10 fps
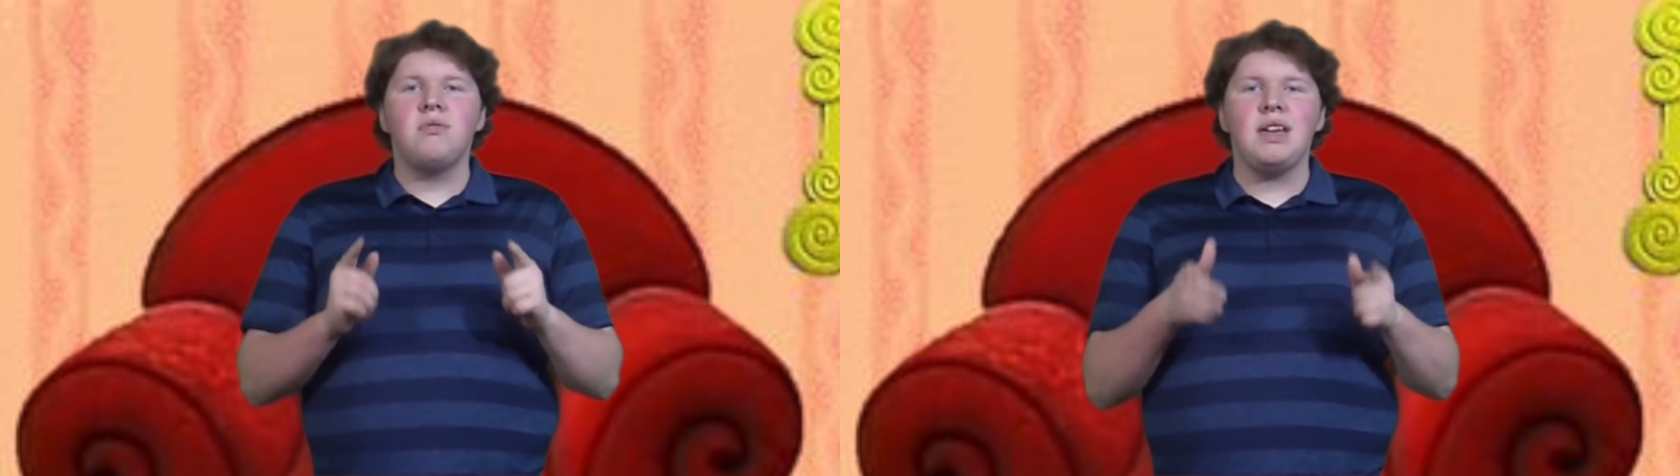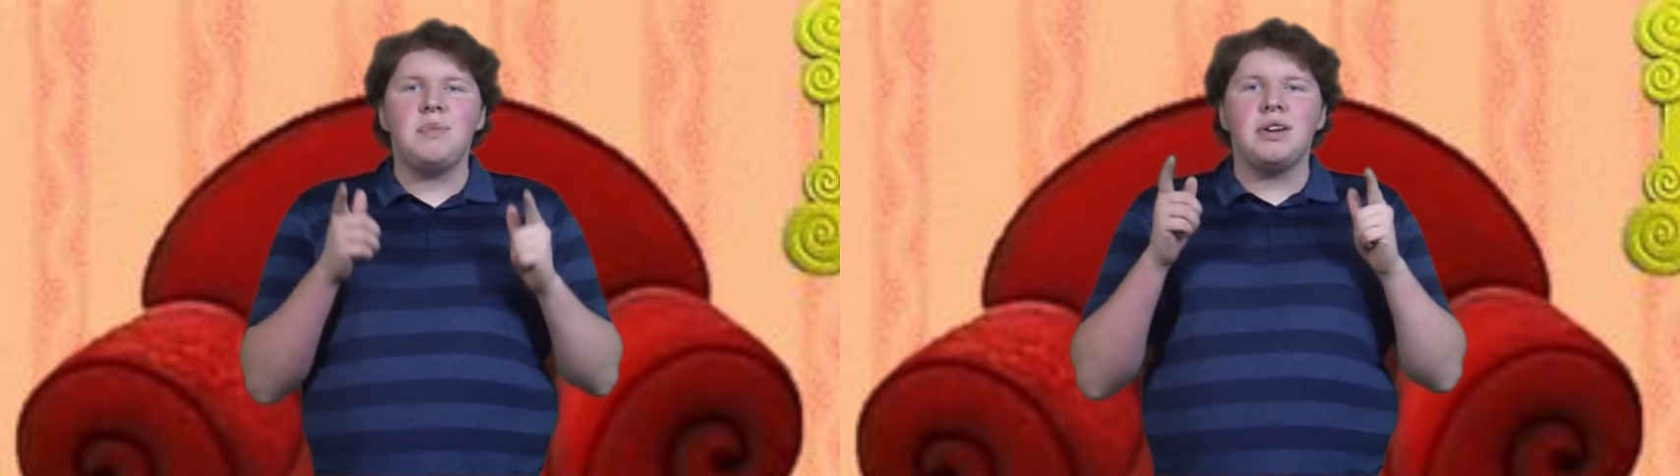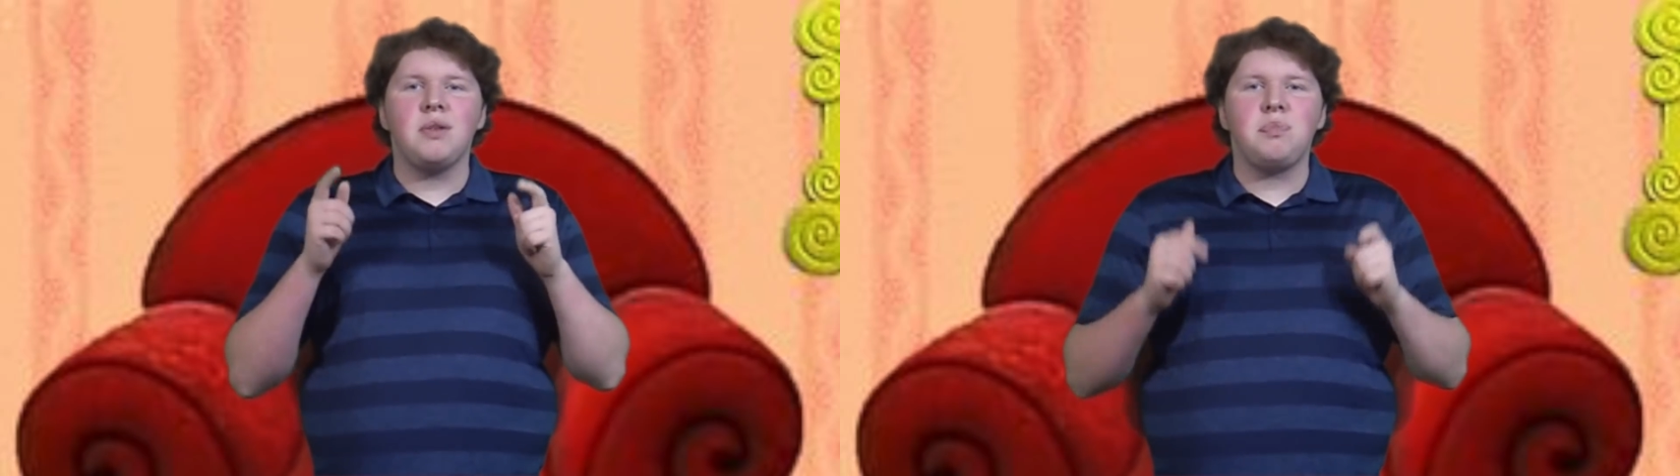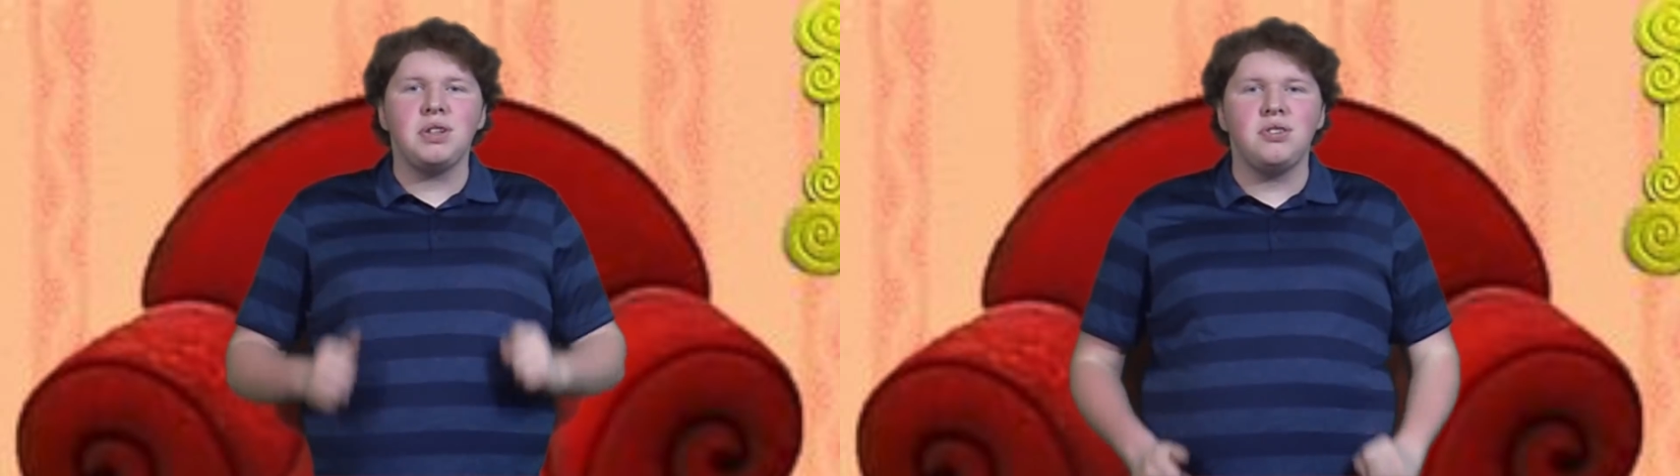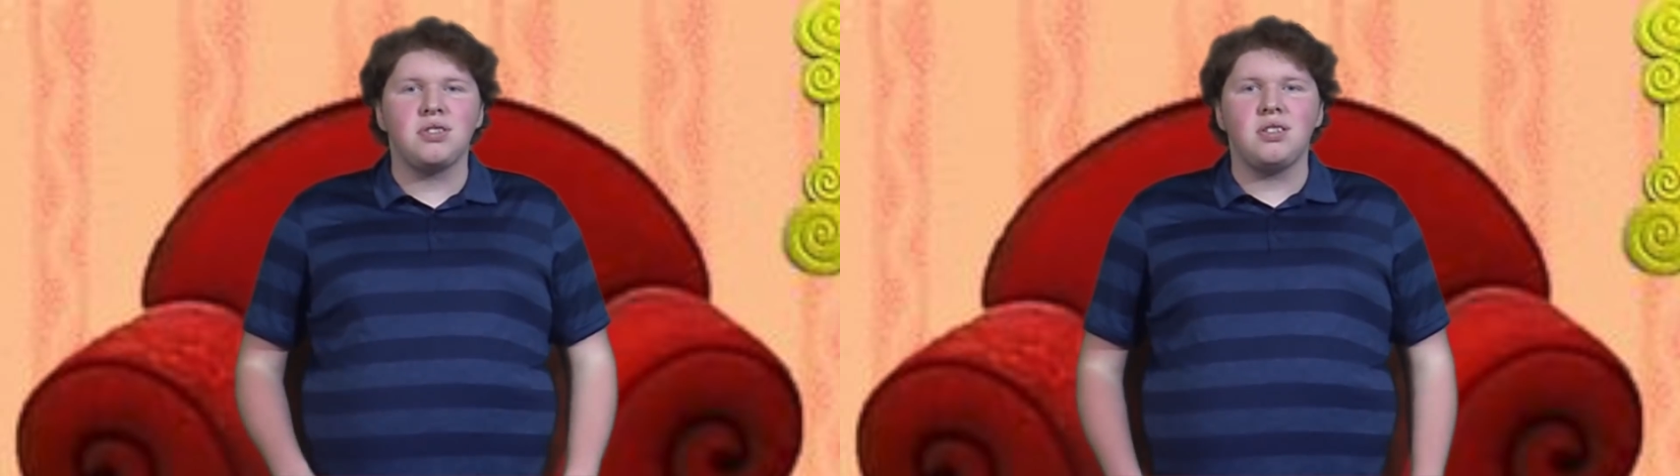reboot of
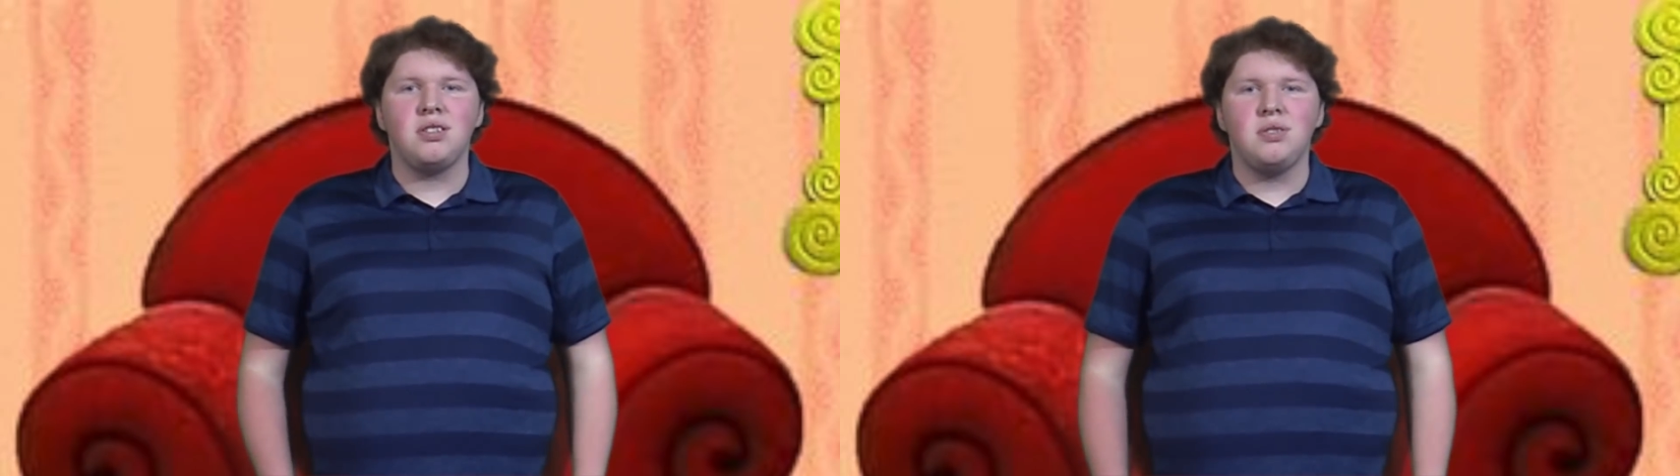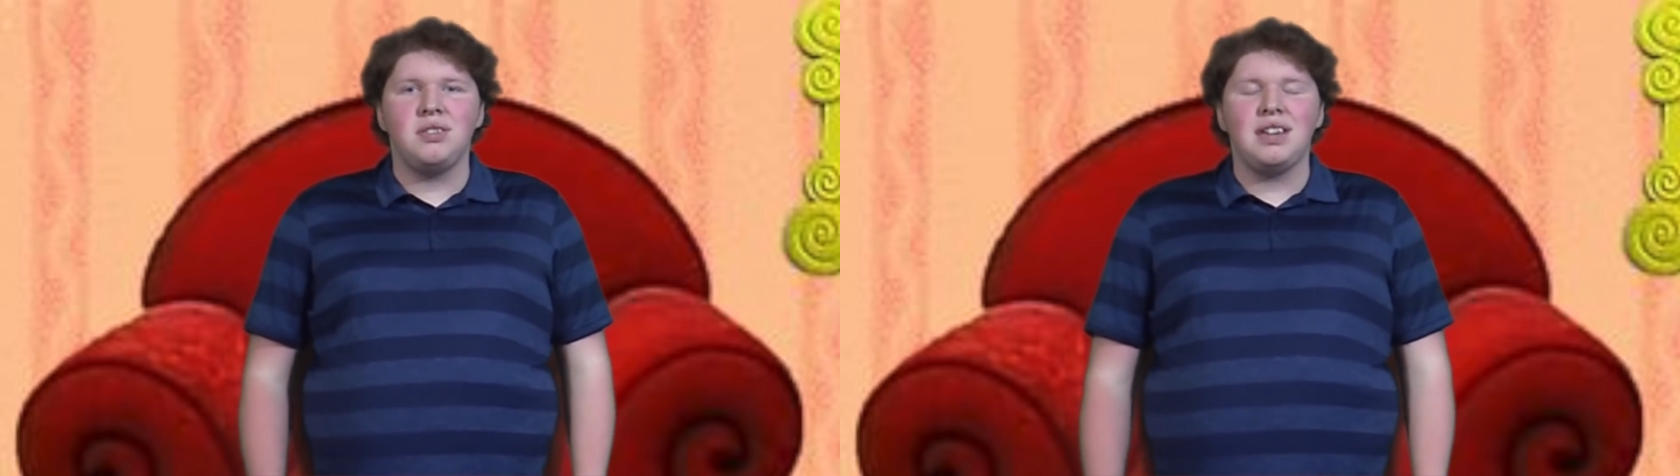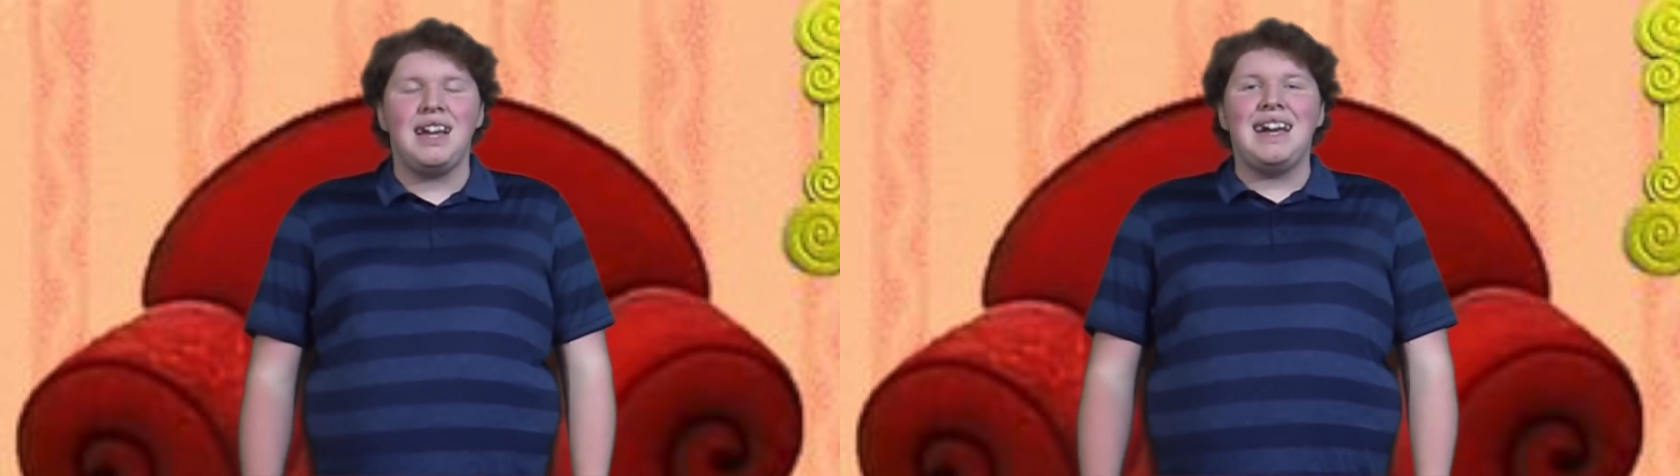Blue's Clues.